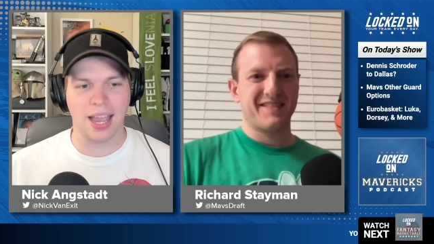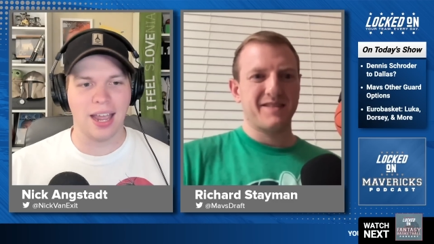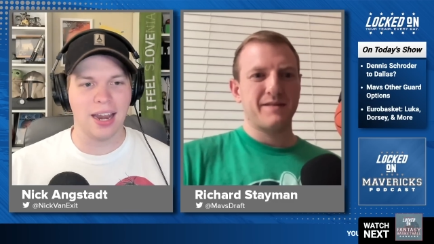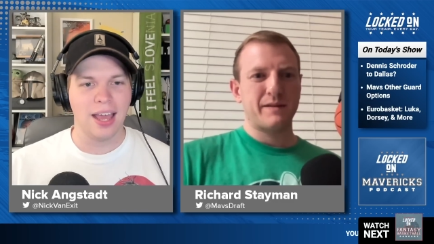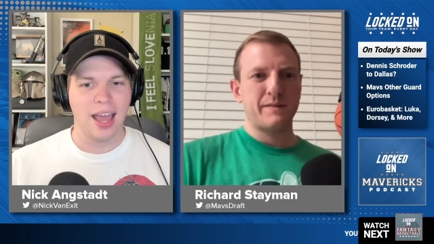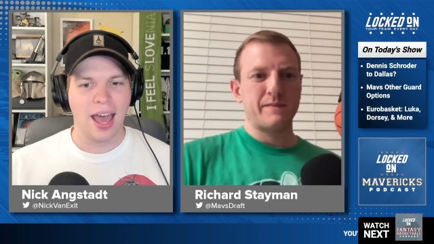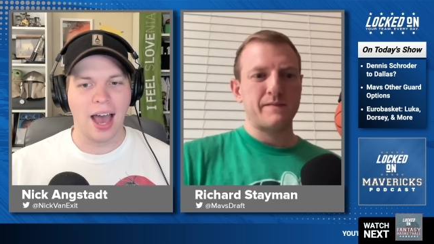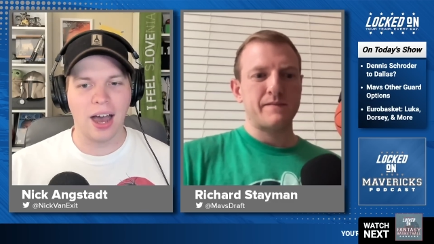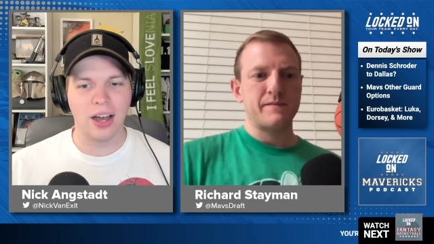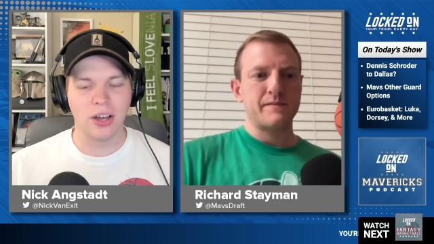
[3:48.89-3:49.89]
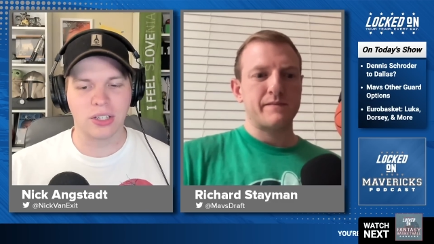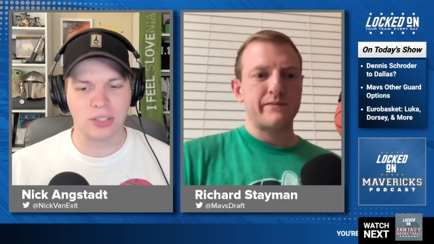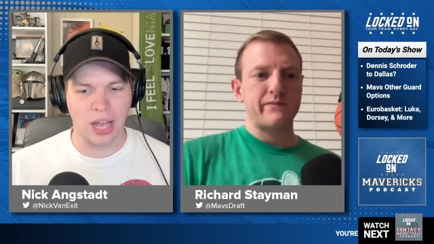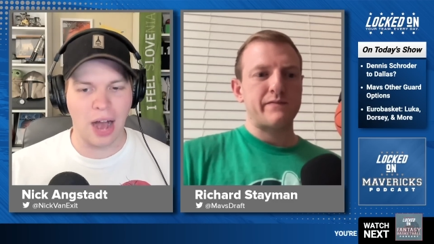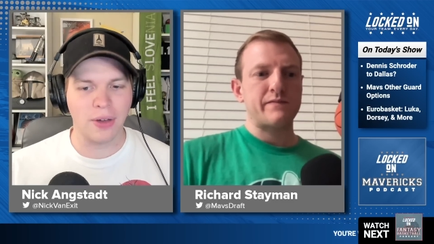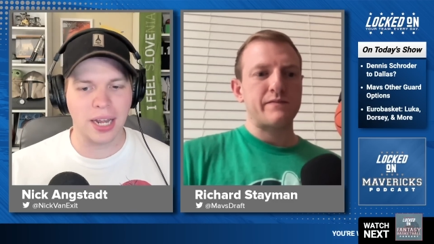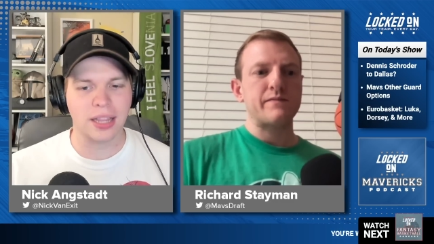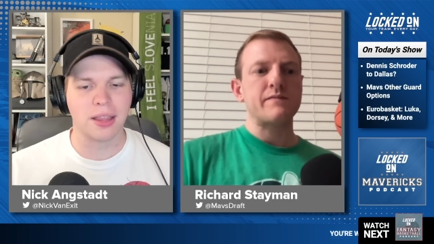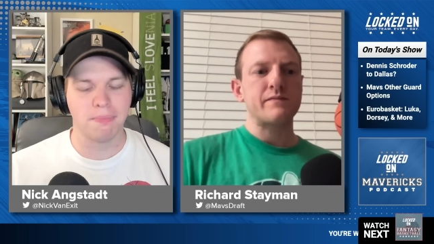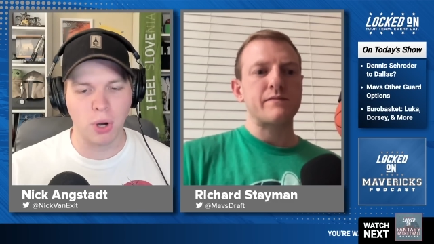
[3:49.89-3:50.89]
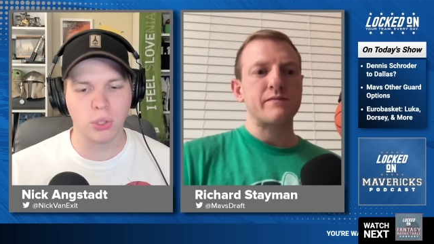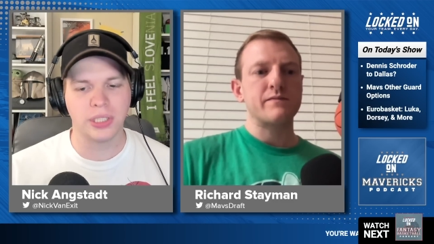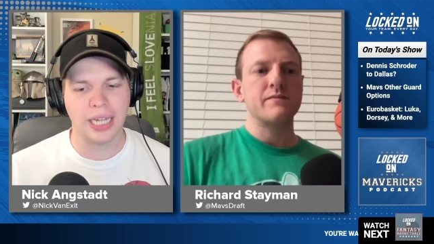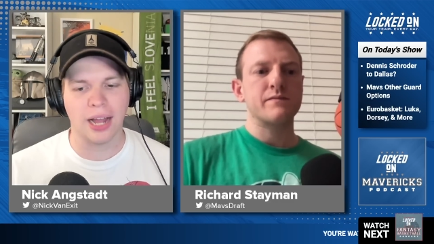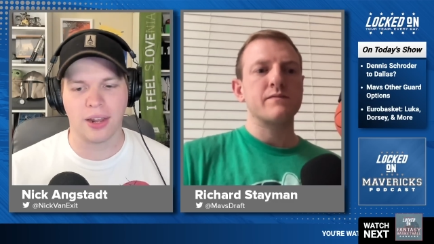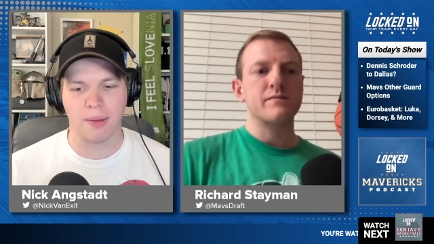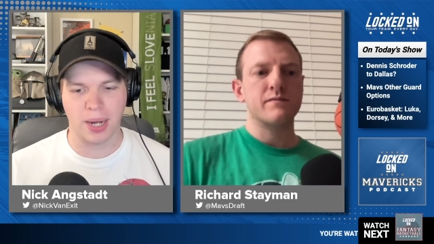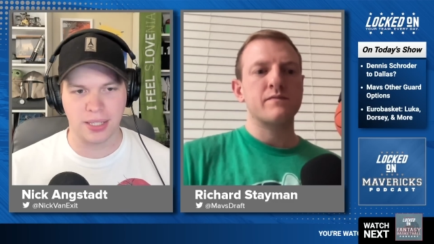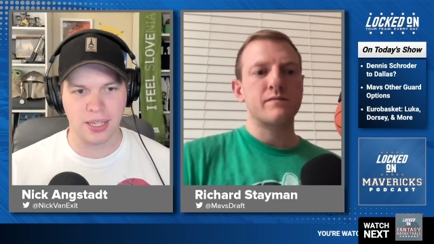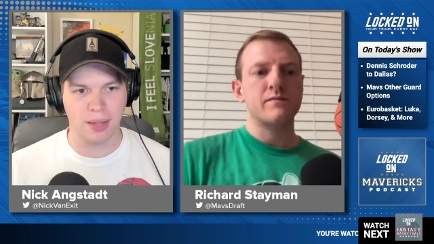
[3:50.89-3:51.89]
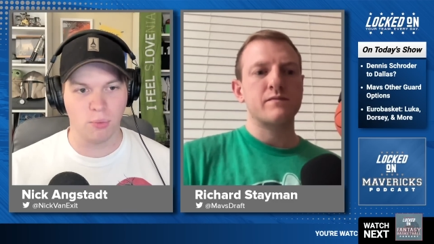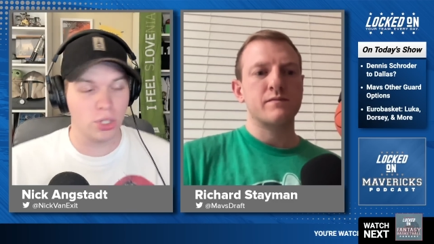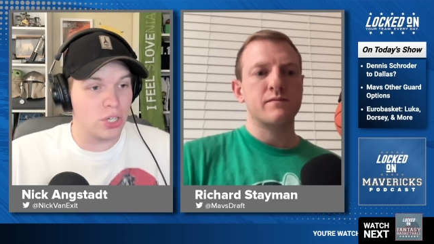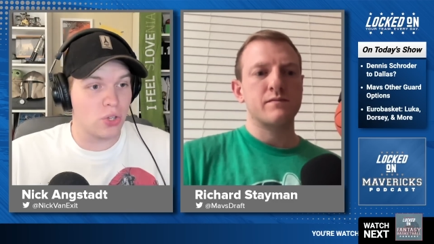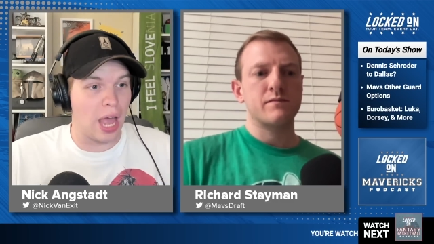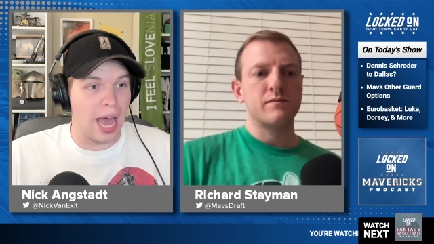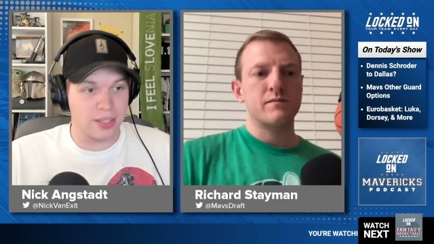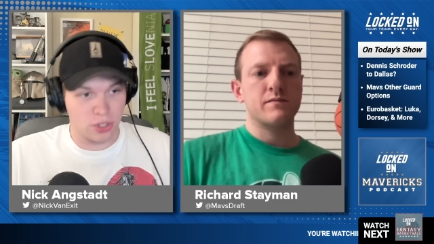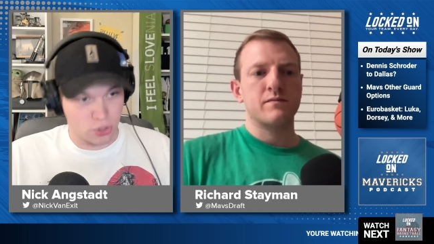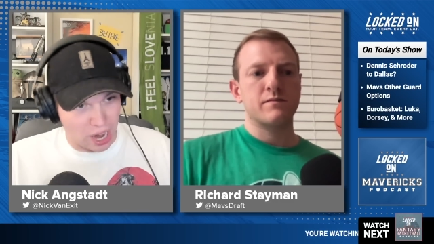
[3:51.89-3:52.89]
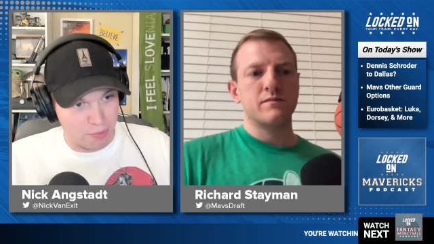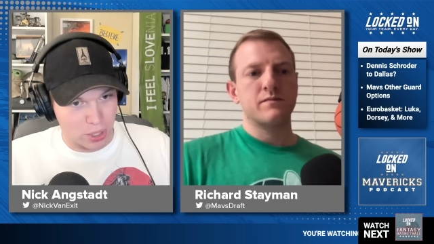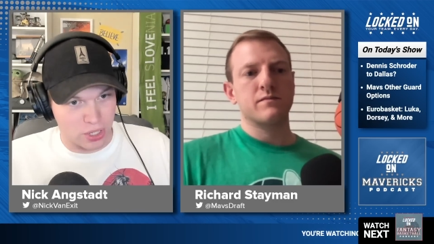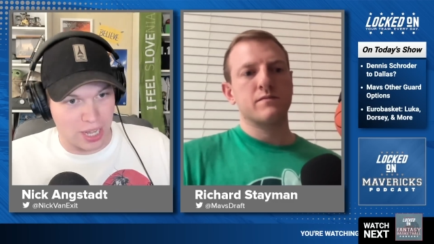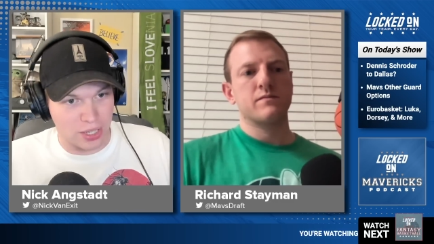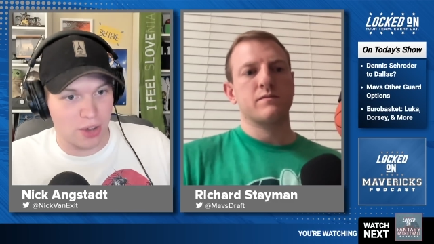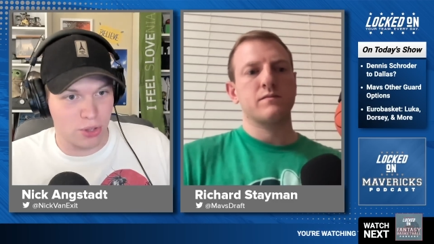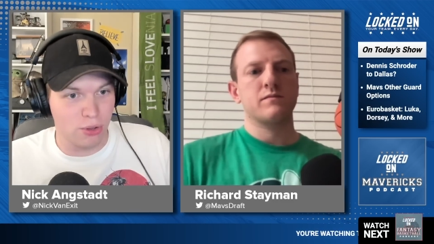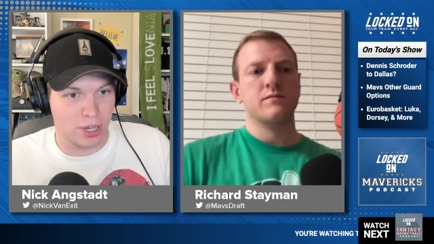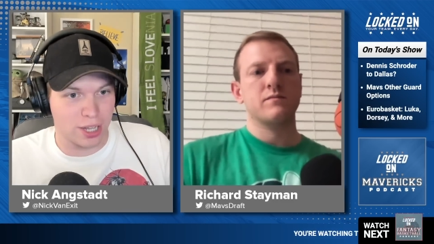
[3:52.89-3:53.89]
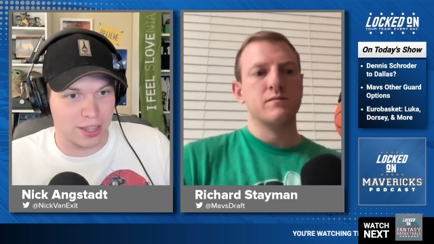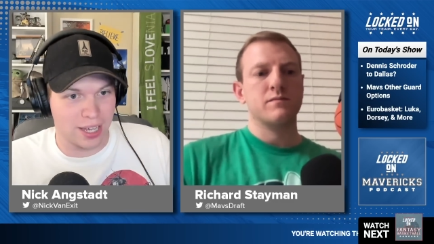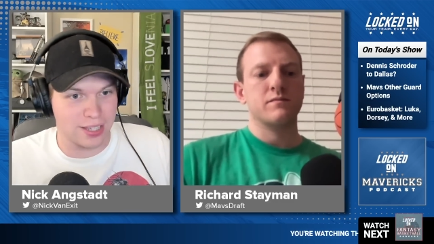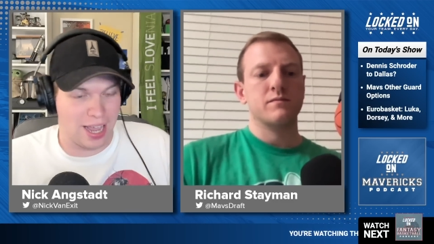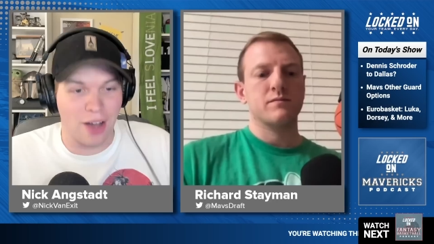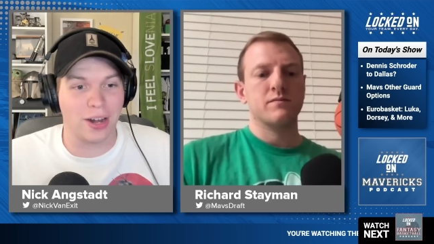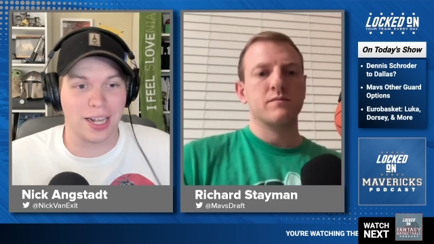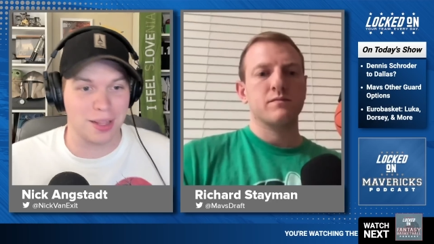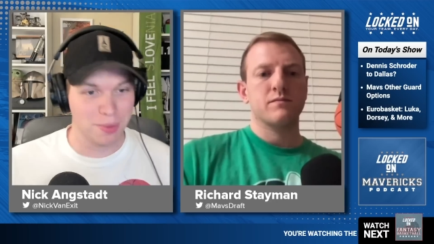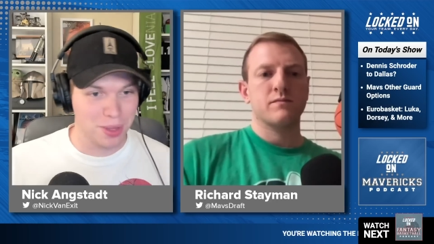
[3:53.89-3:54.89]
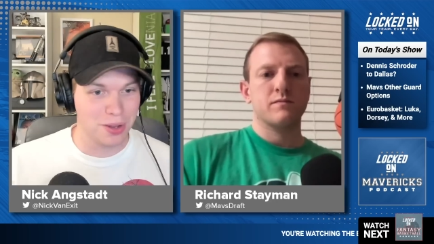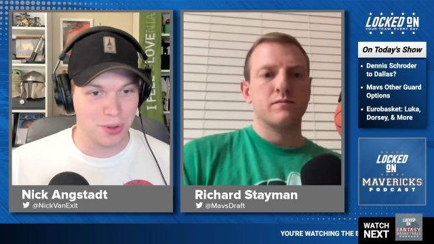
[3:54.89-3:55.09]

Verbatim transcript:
Speaker 1: And how, how can I get the most talent on my team? Which is, as a draft person, that's how you look at things. Like, how can I get the, you